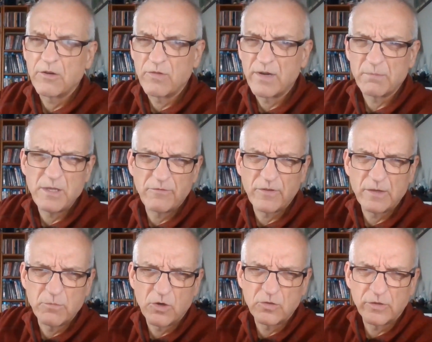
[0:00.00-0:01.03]
correct me if
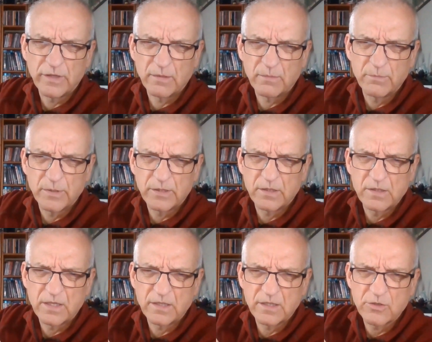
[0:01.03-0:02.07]
I'm wrong on that,
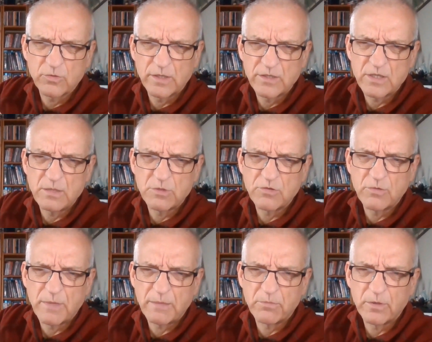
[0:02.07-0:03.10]
but uh, that's what I seem to
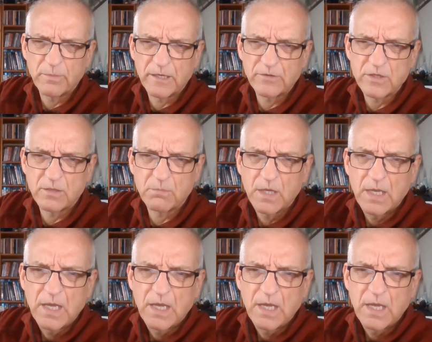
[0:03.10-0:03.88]
remember about him.